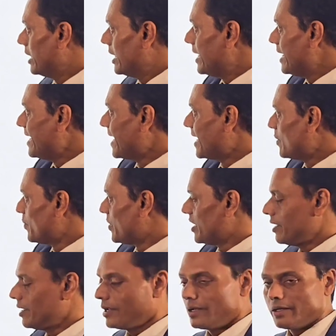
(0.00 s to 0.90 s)
A and
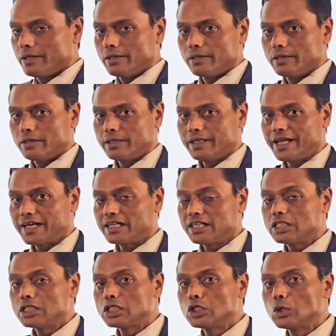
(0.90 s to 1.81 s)
B, that
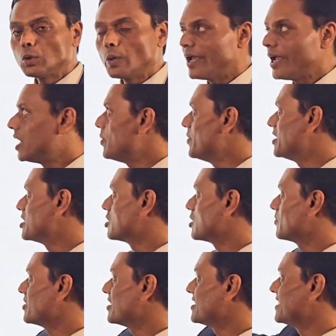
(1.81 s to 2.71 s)
is two elements
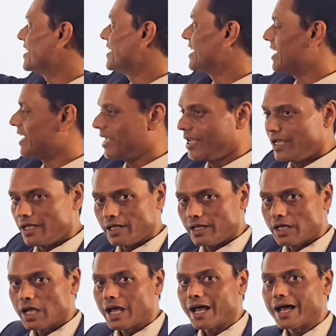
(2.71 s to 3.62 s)
of the set
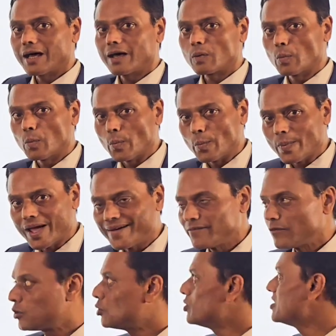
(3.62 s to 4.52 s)
A, are
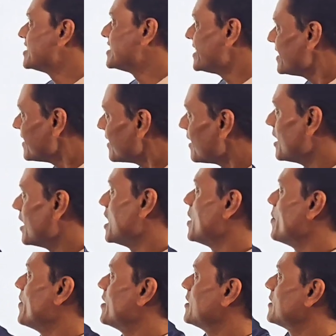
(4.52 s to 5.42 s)
mapped to single
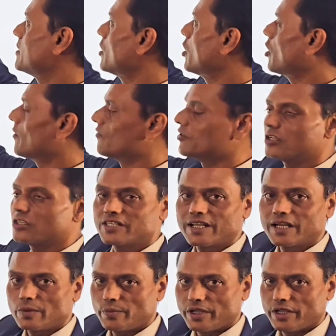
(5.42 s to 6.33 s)
element of the
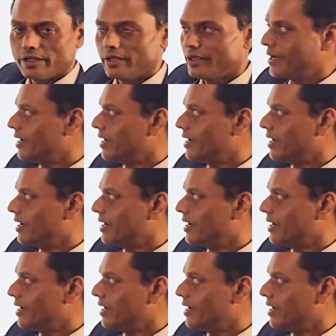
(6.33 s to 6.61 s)
set B,